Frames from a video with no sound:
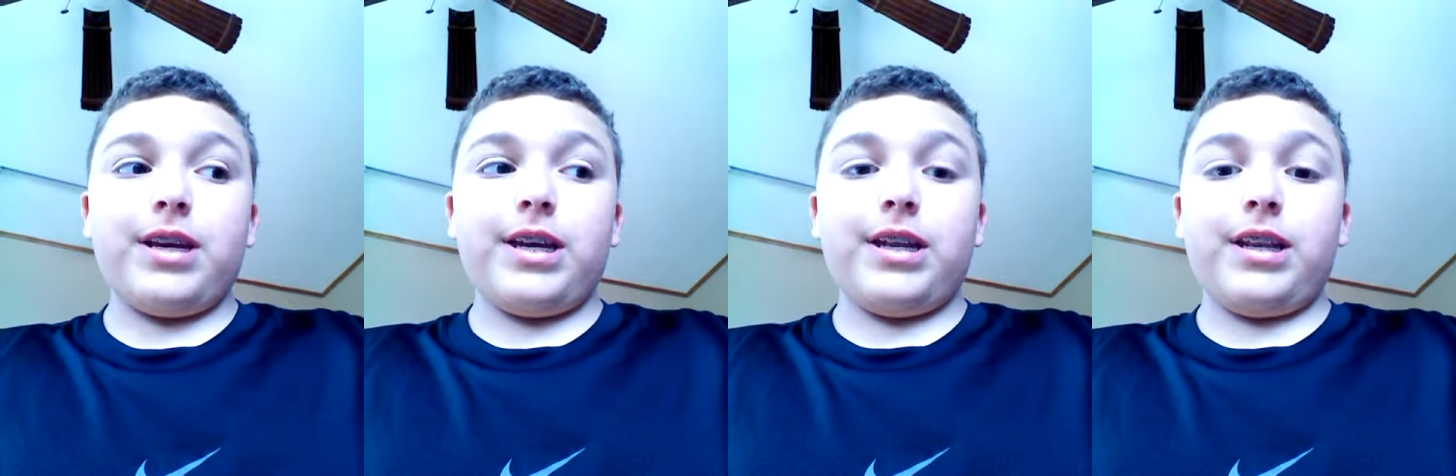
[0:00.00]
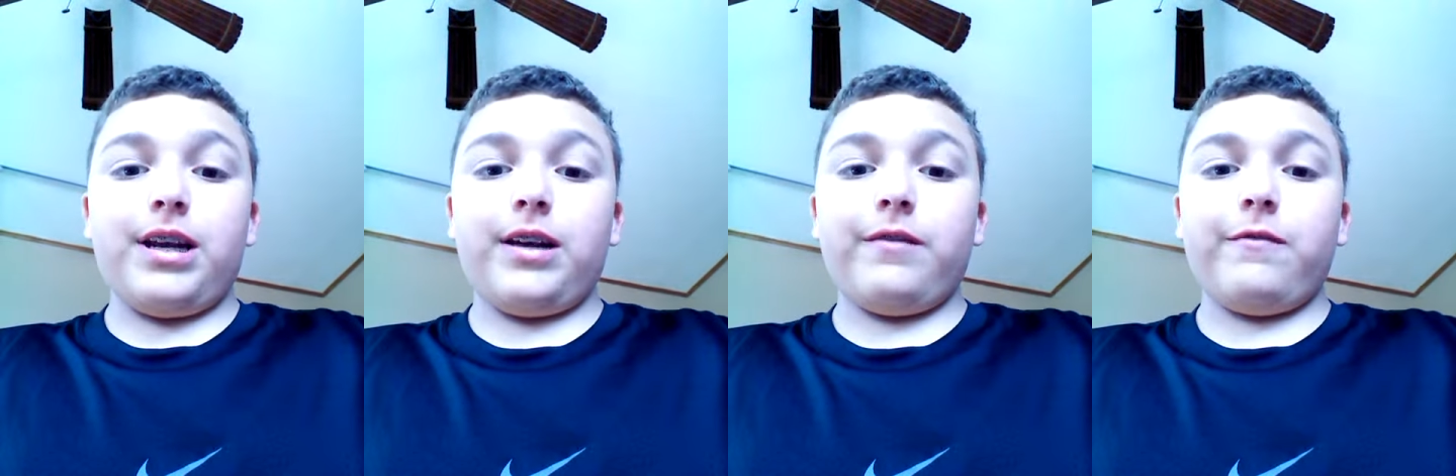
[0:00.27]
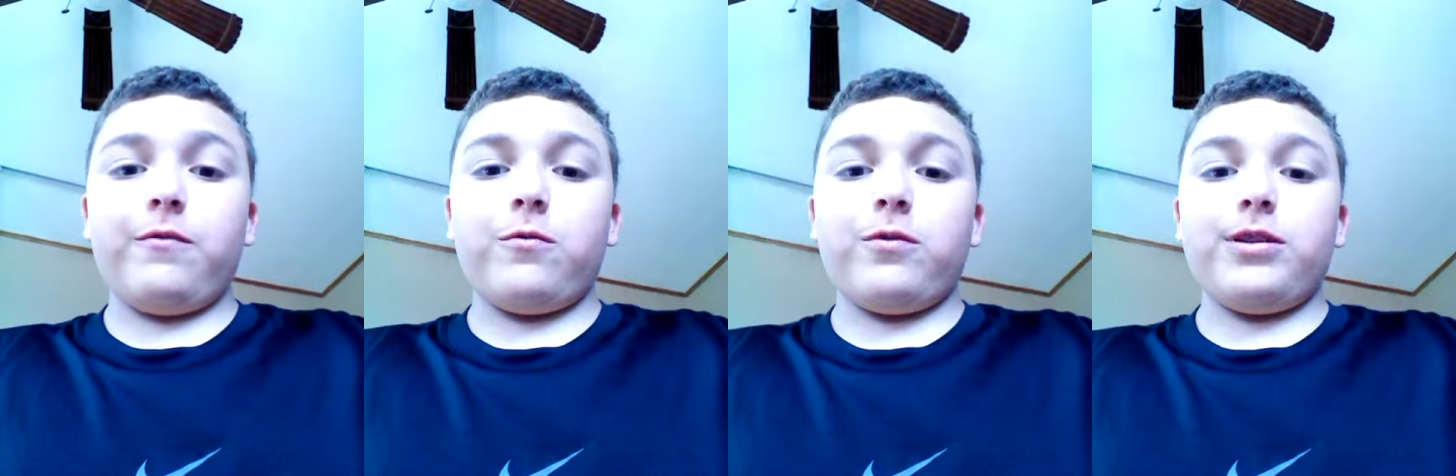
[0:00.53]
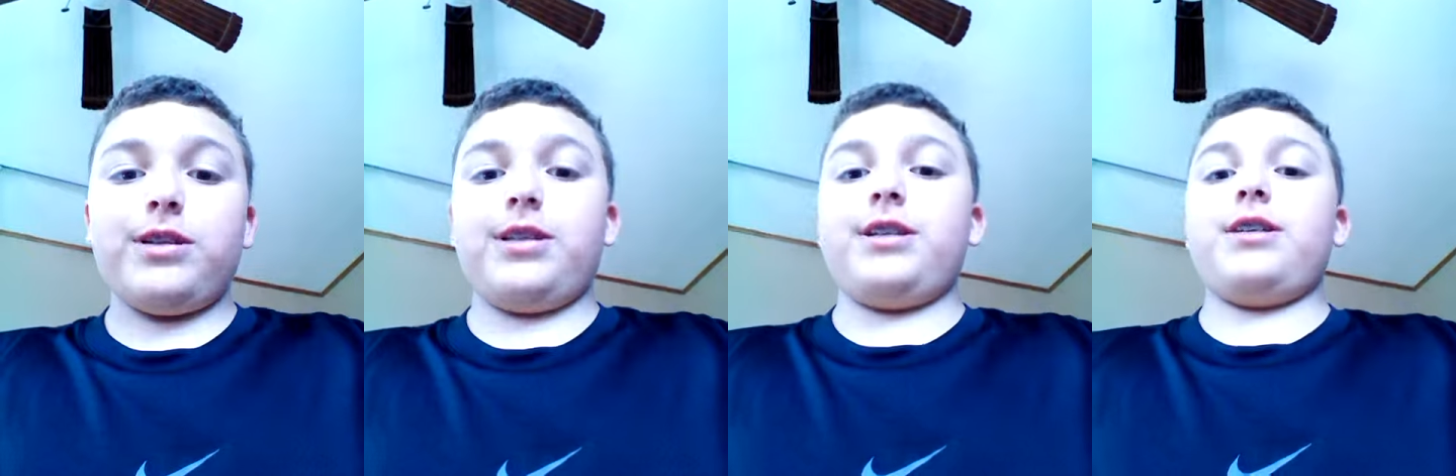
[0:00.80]

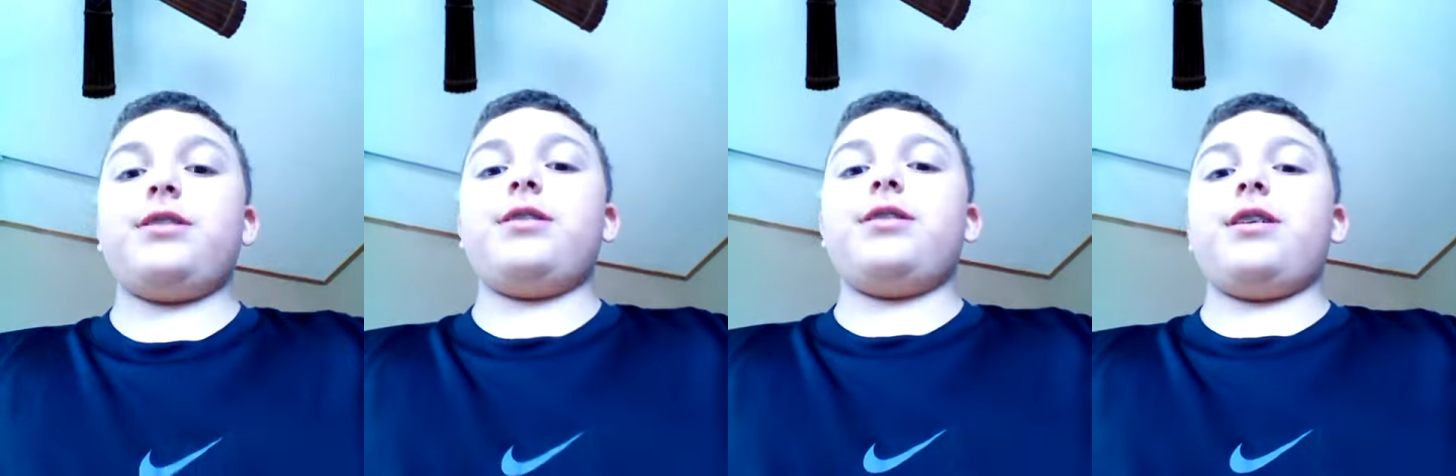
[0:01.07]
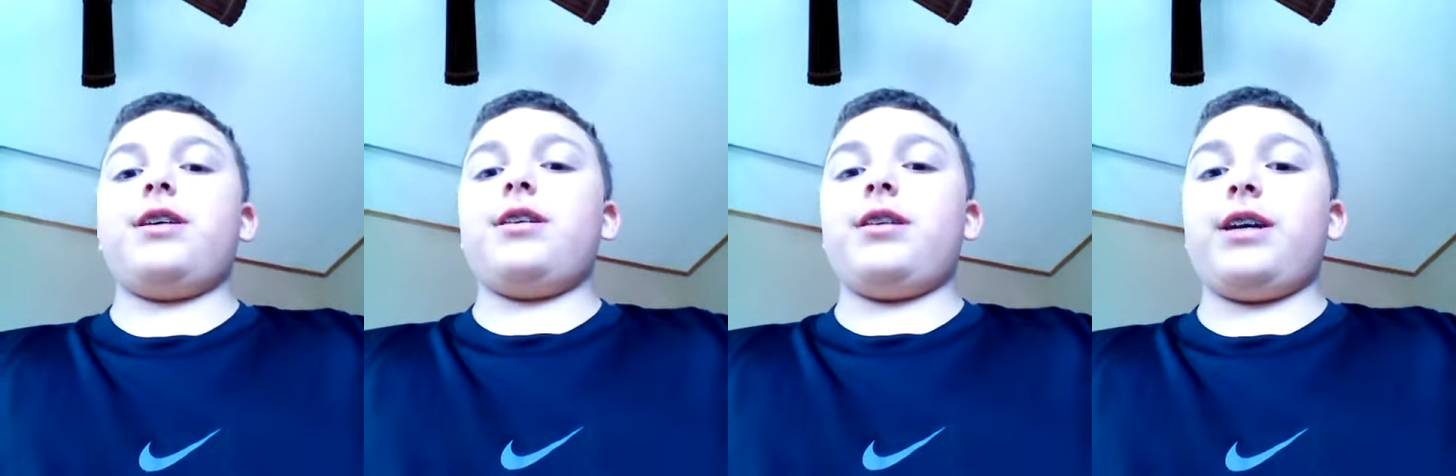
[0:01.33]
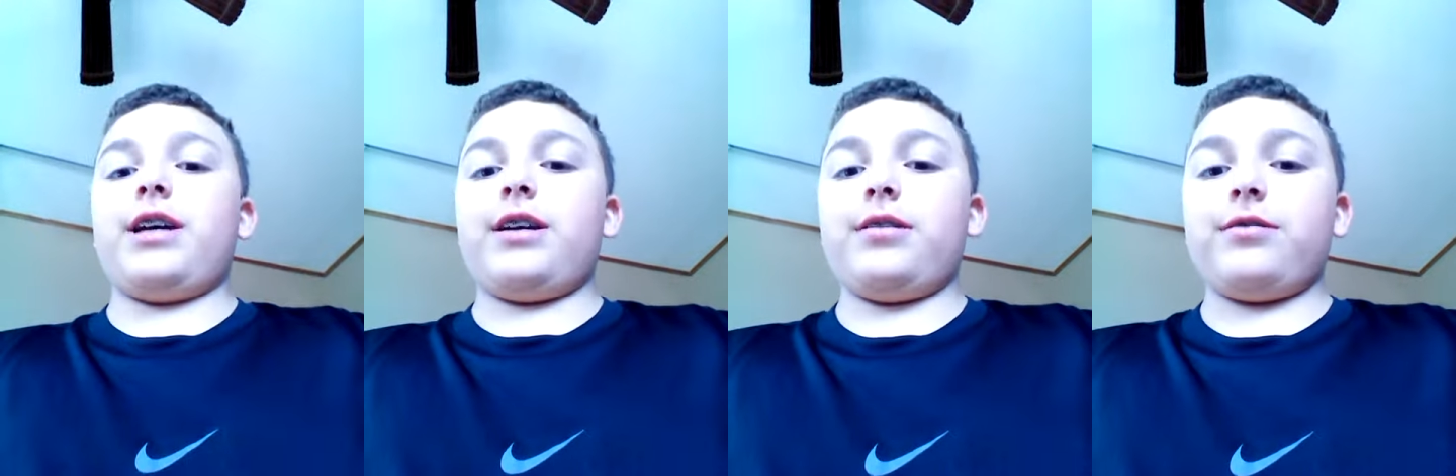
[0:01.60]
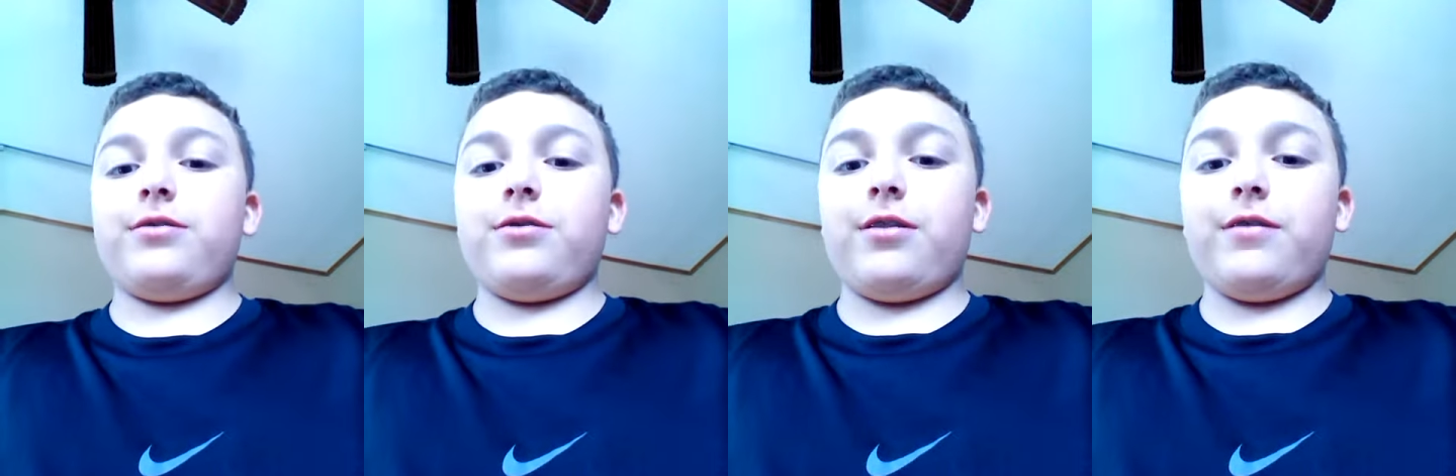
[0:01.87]
8946
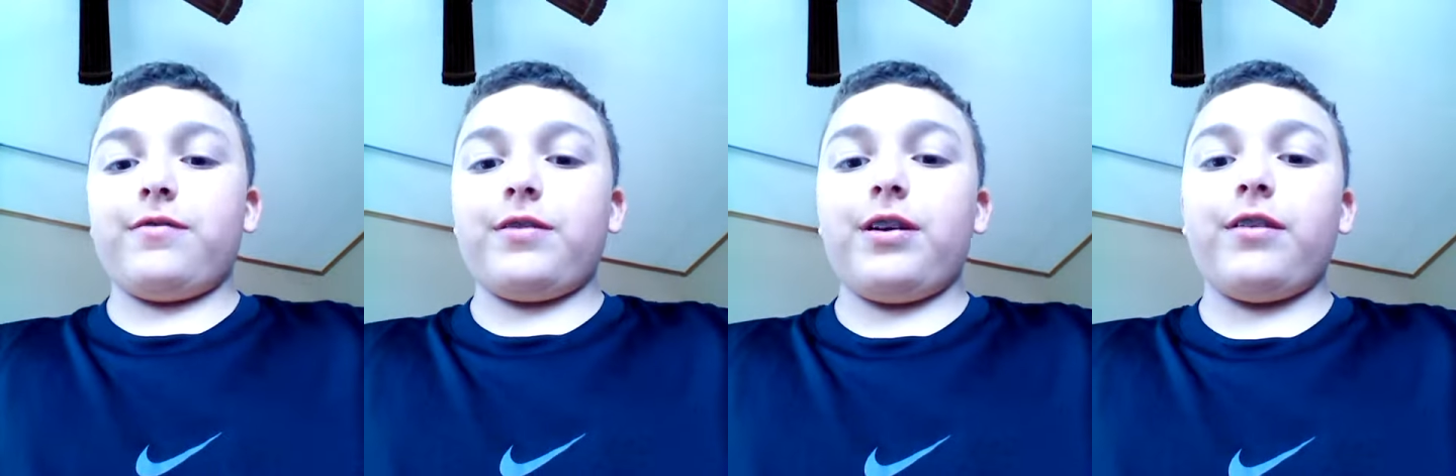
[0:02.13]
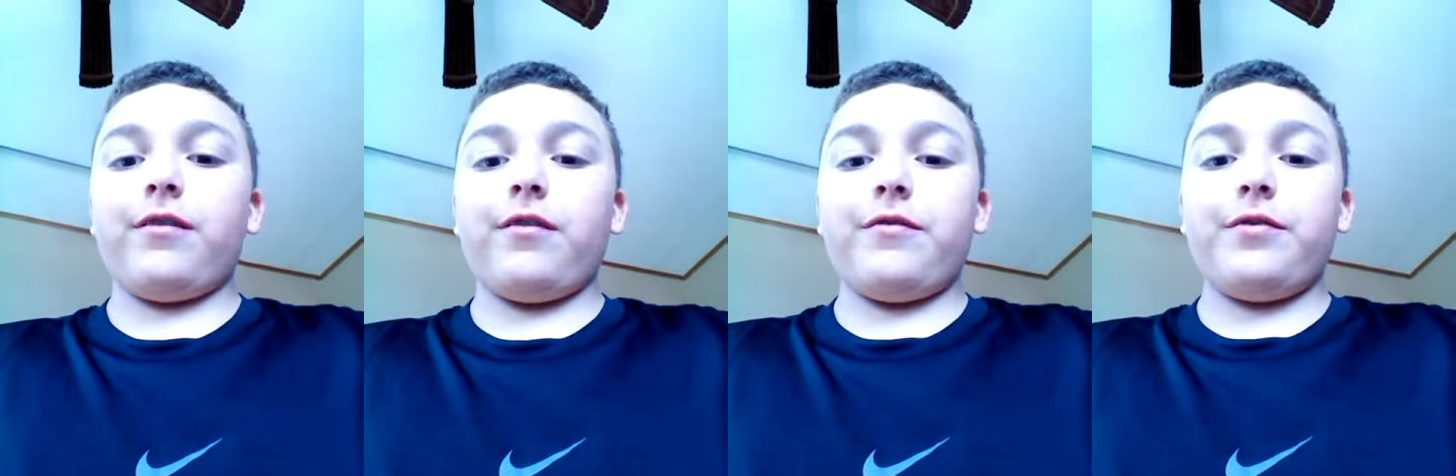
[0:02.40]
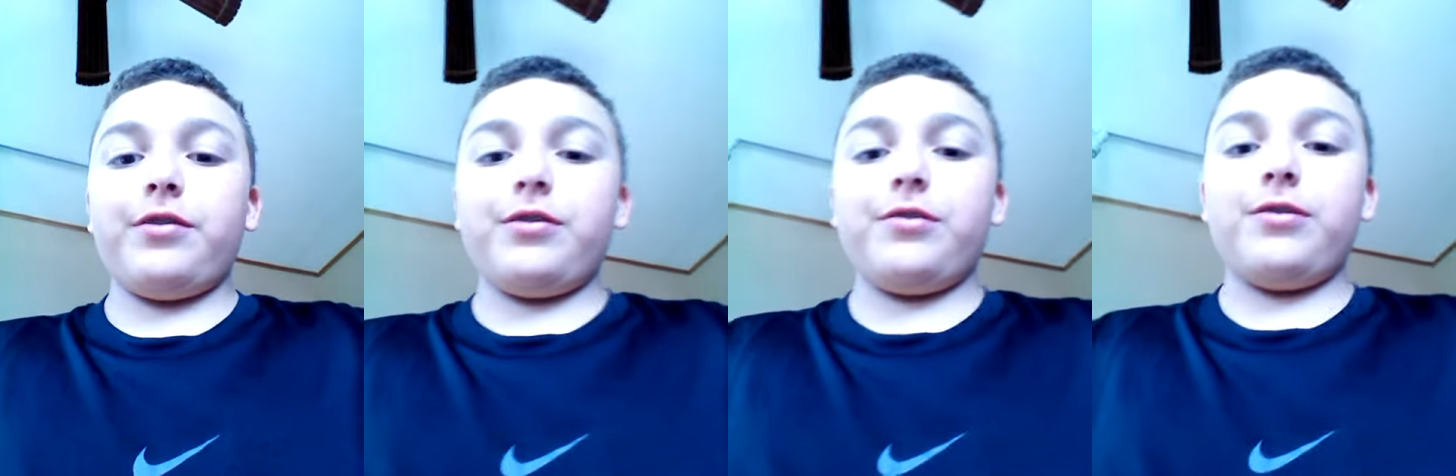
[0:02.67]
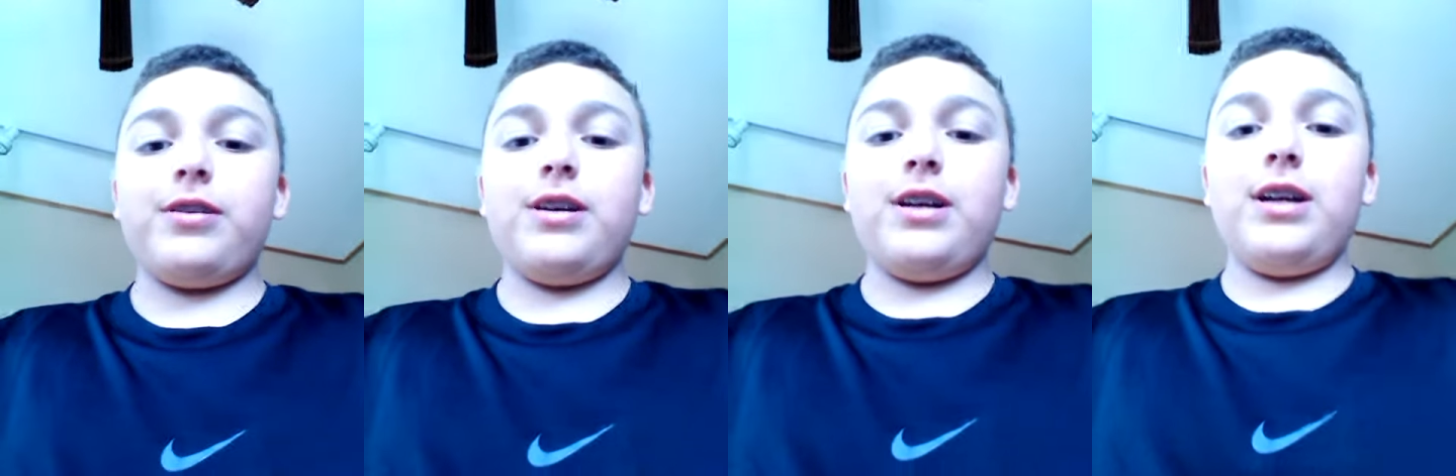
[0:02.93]
airsoft gun
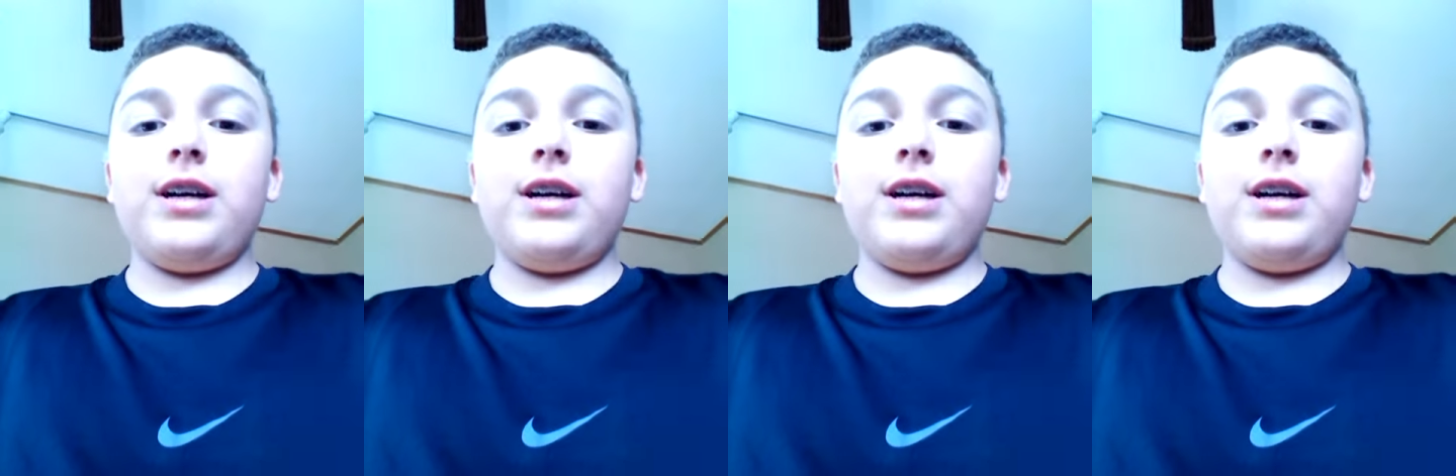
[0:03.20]
review.